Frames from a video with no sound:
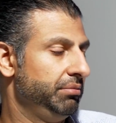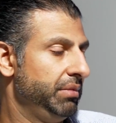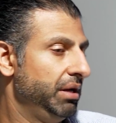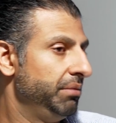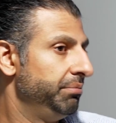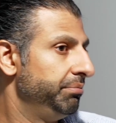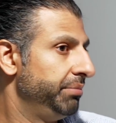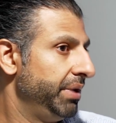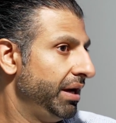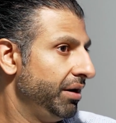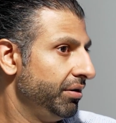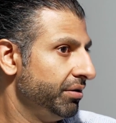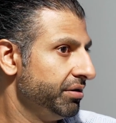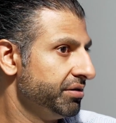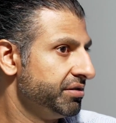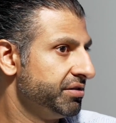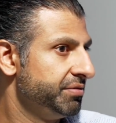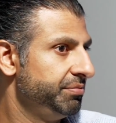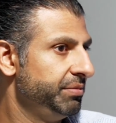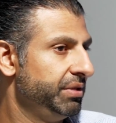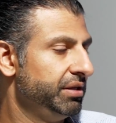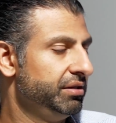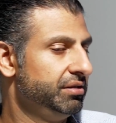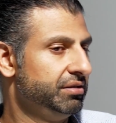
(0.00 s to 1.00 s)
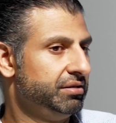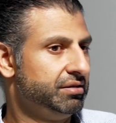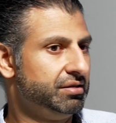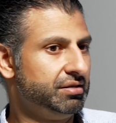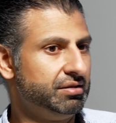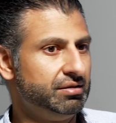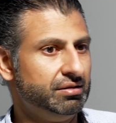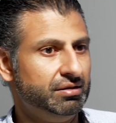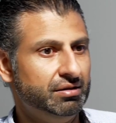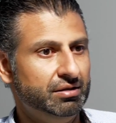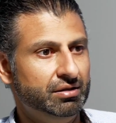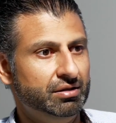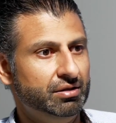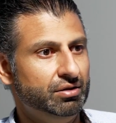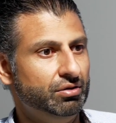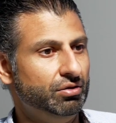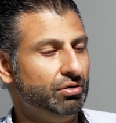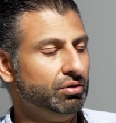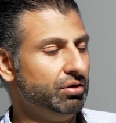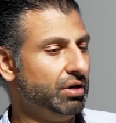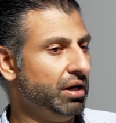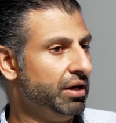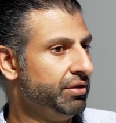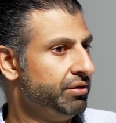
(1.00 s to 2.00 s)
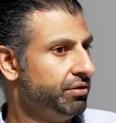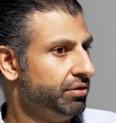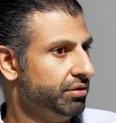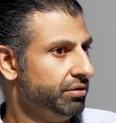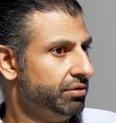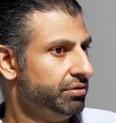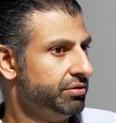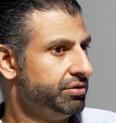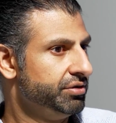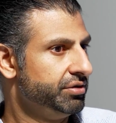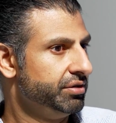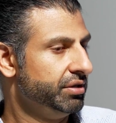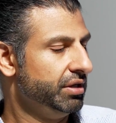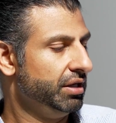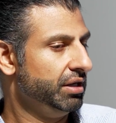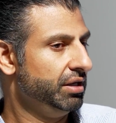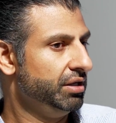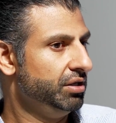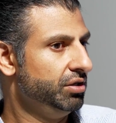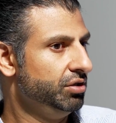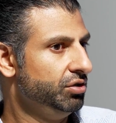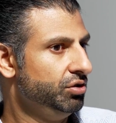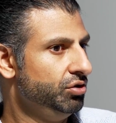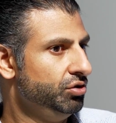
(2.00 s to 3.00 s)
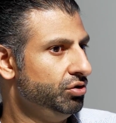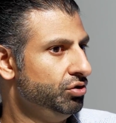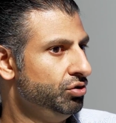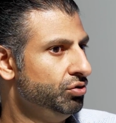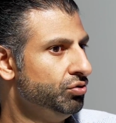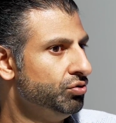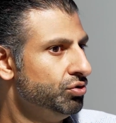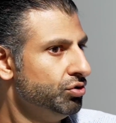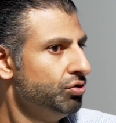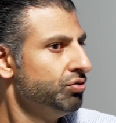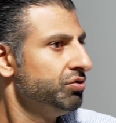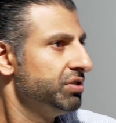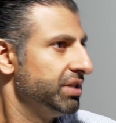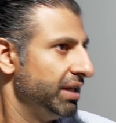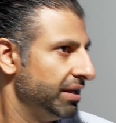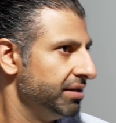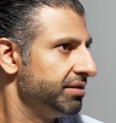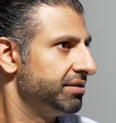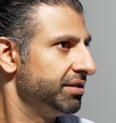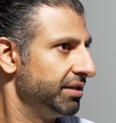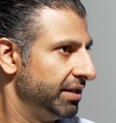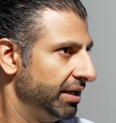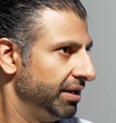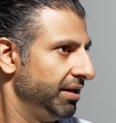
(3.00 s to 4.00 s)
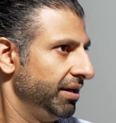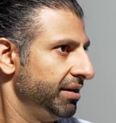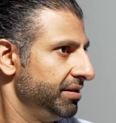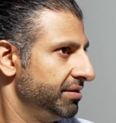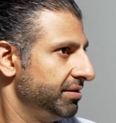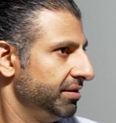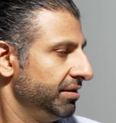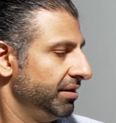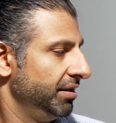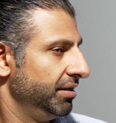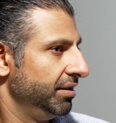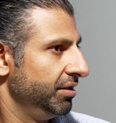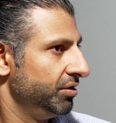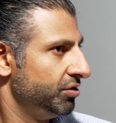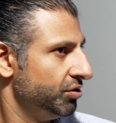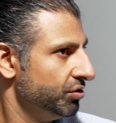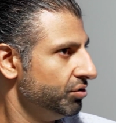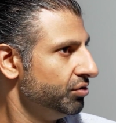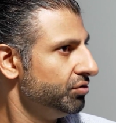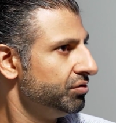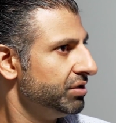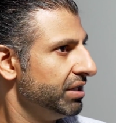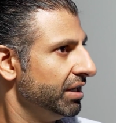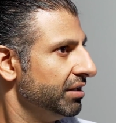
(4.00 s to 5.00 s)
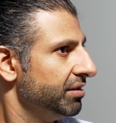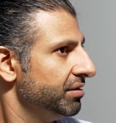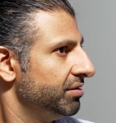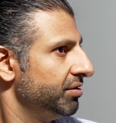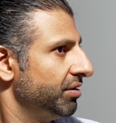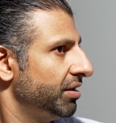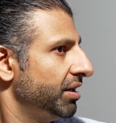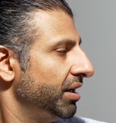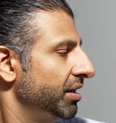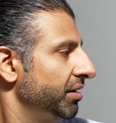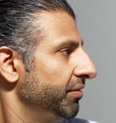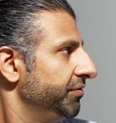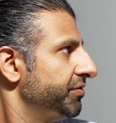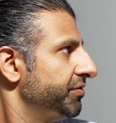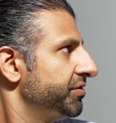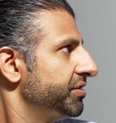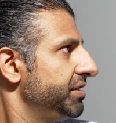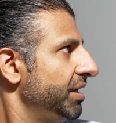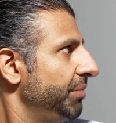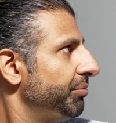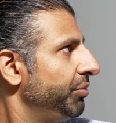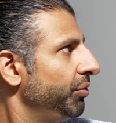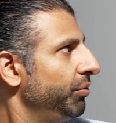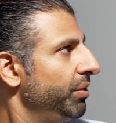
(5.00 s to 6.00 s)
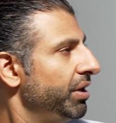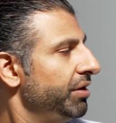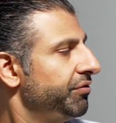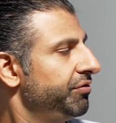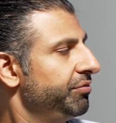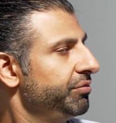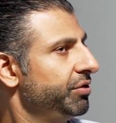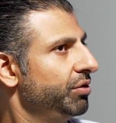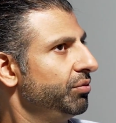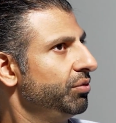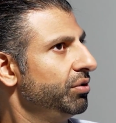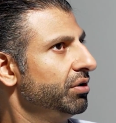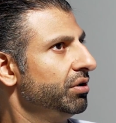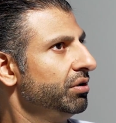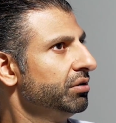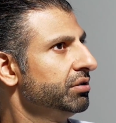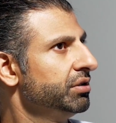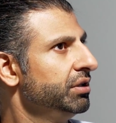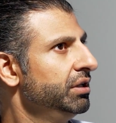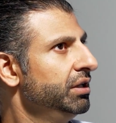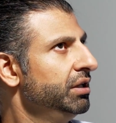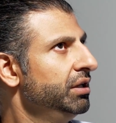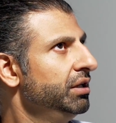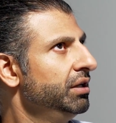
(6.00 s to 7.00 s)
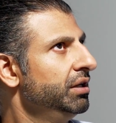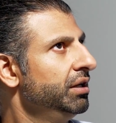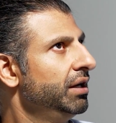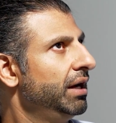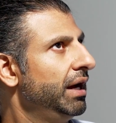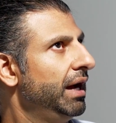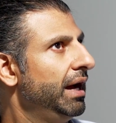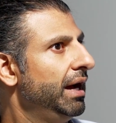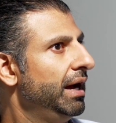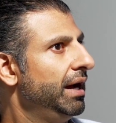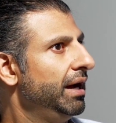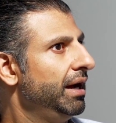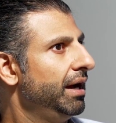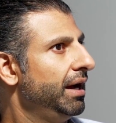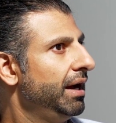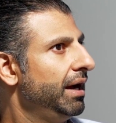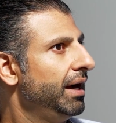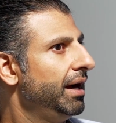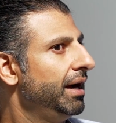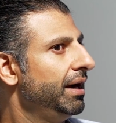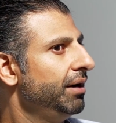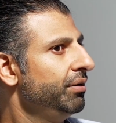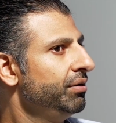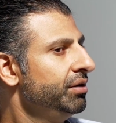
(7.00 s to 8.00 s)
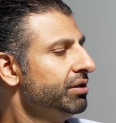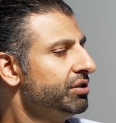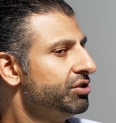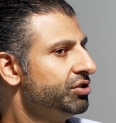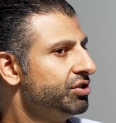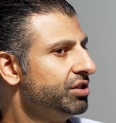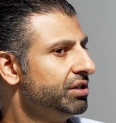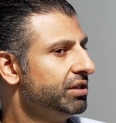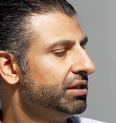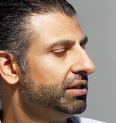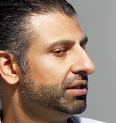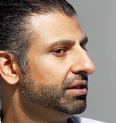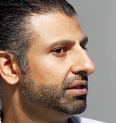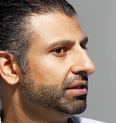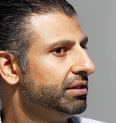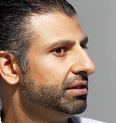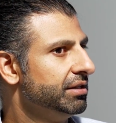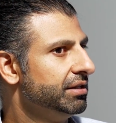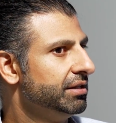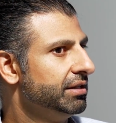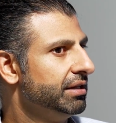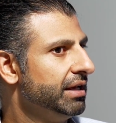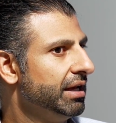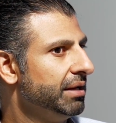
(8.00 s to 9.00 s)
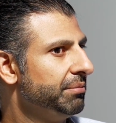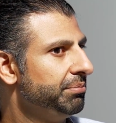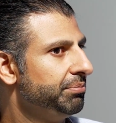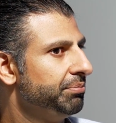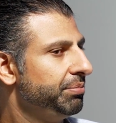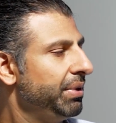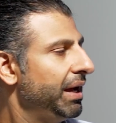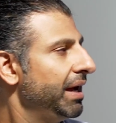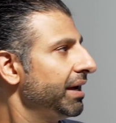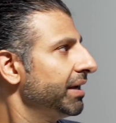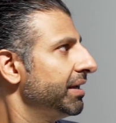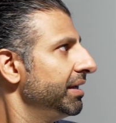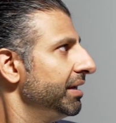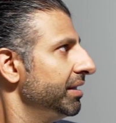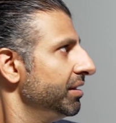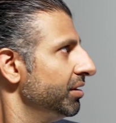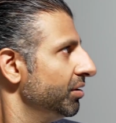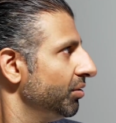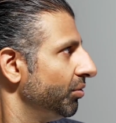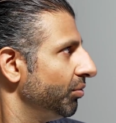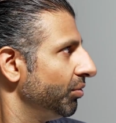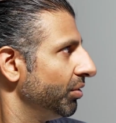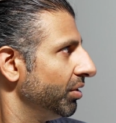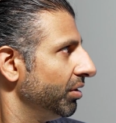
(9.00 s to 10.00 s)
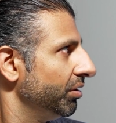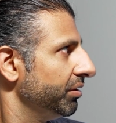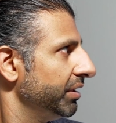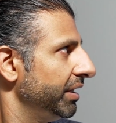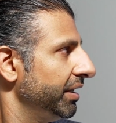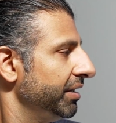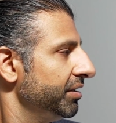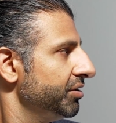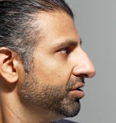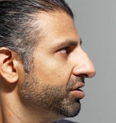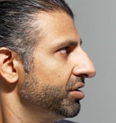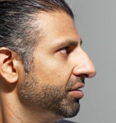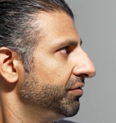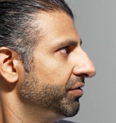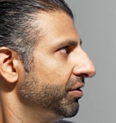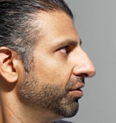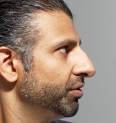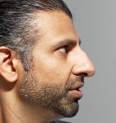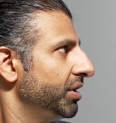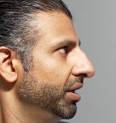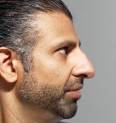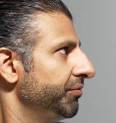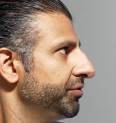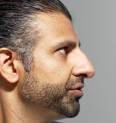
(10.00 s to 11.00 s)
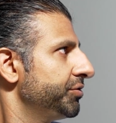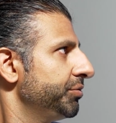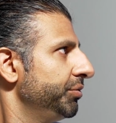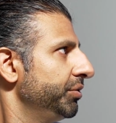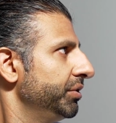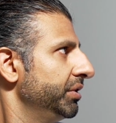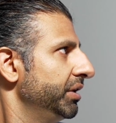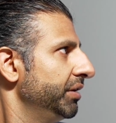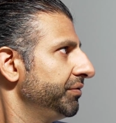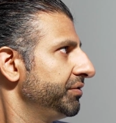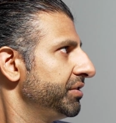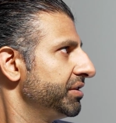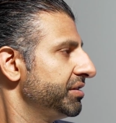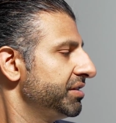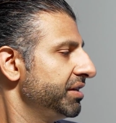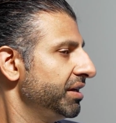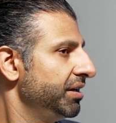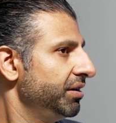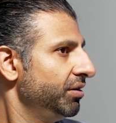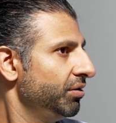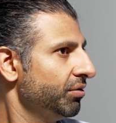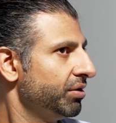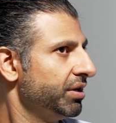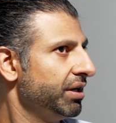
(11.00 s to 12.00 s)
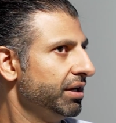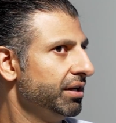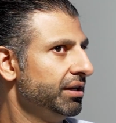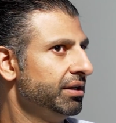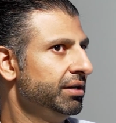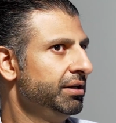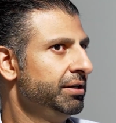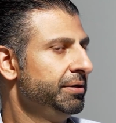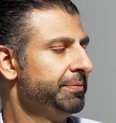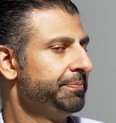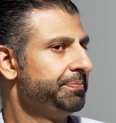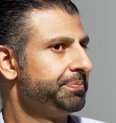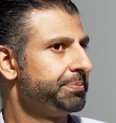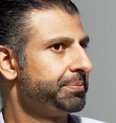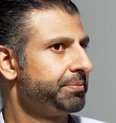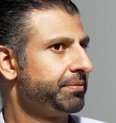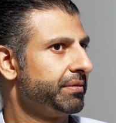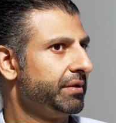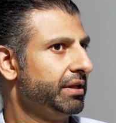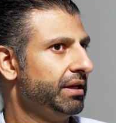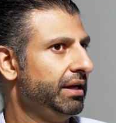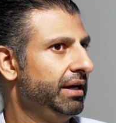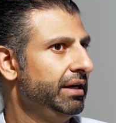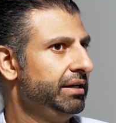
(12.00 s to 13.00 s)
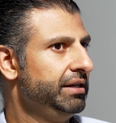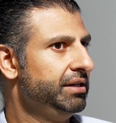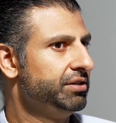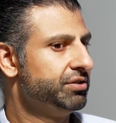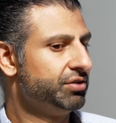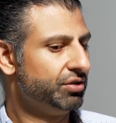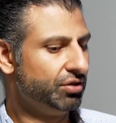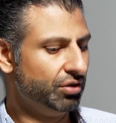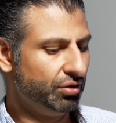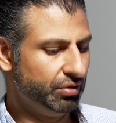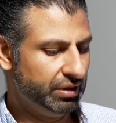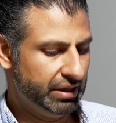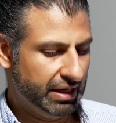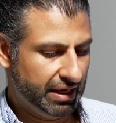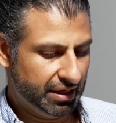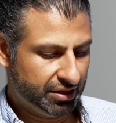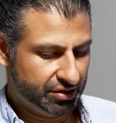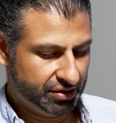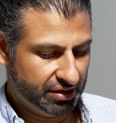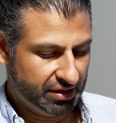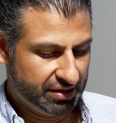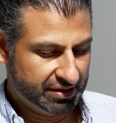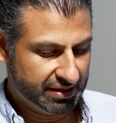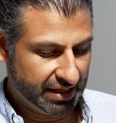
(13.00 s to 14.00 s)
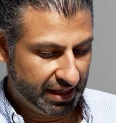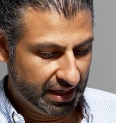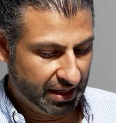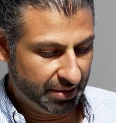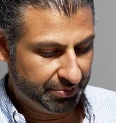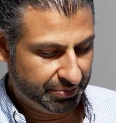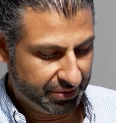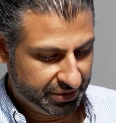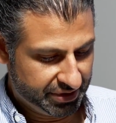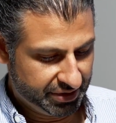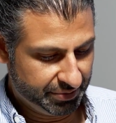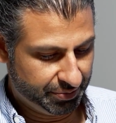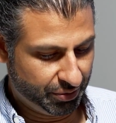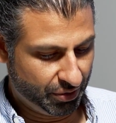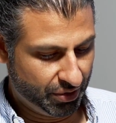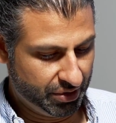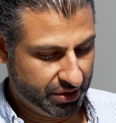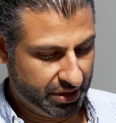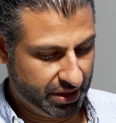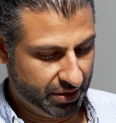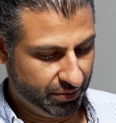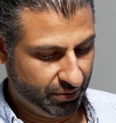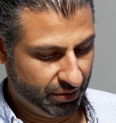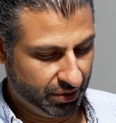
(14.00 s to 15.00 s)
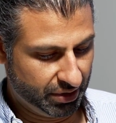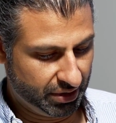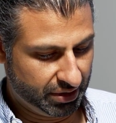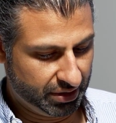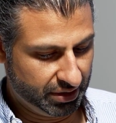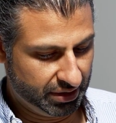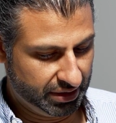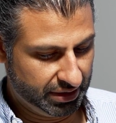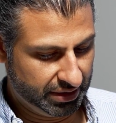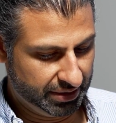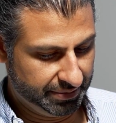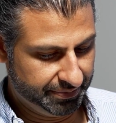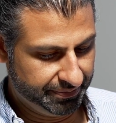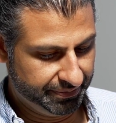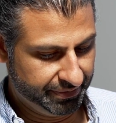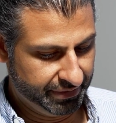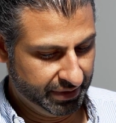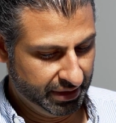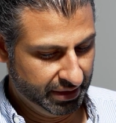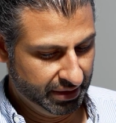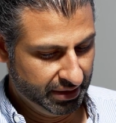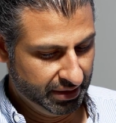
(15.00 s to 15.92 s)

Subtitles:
embarrassment, or others, you do tend to get isolated. You do tend to kind of step away from the world. How does she get back in the world? How does she feel comfortable enough to say, okay, I need to go and actually set up a support network? And